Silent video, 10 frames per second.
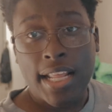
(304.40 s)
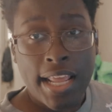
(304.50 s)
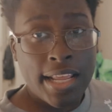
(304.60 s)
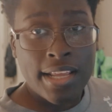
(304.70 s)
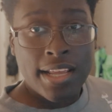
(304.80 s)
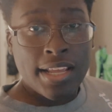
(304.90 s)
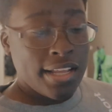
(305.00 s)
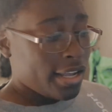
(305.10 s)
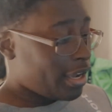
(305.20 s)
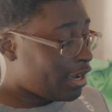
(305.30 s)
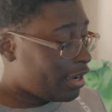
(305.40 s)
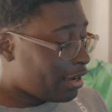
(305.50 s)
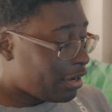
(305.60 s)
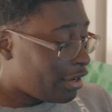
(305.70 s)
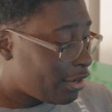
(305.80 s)
today,
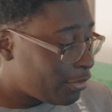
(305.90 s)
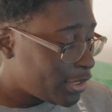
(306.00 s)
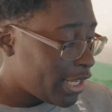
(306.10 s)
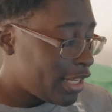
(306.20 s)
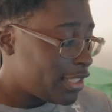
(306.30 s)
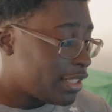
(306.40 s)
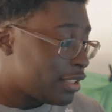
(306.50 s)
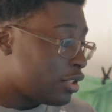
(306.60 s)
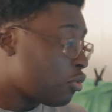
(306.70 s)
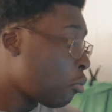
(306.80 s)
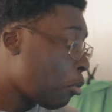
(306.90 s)
what day is this?